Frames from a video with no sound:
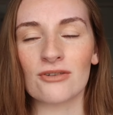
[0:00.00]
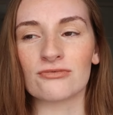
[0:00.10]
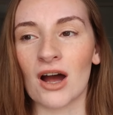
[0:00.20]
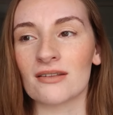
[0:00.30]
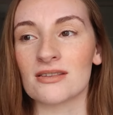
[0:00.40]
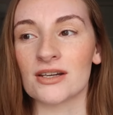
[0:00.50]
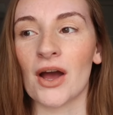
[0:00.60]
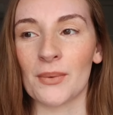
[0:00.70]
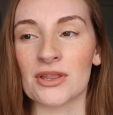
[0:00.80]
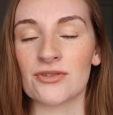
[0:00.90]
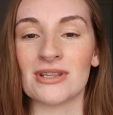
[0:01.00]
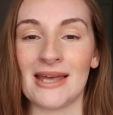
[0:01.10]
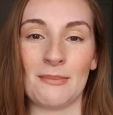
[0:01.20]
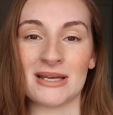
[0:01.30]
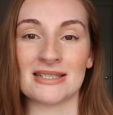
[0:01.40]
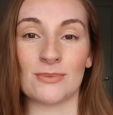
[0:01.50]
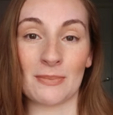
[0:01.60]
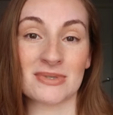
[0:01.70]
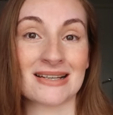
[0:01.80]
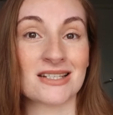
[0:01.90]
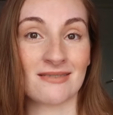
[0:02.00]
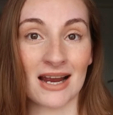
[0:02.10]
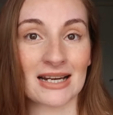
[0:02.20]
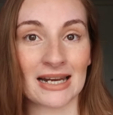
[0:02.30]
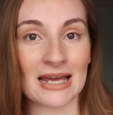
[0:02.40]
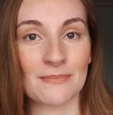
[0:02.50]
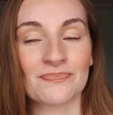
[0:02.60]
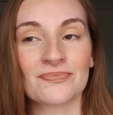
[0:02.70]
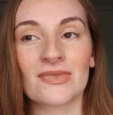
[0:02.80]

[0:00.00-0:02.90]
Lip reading: rather than going through the MSC website directly.